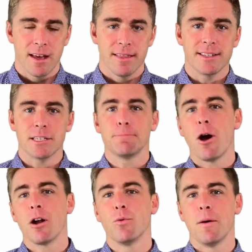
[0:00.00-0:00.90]
This is
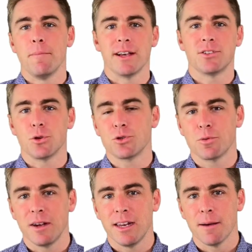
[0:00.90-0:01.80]
part of what makes
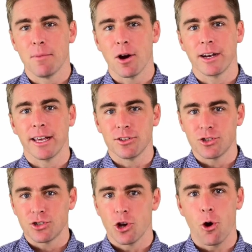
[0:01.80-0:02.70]
social media marketing
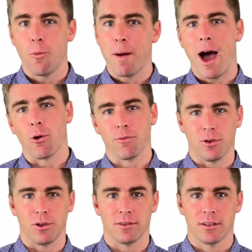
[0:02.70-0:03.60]
so powerful.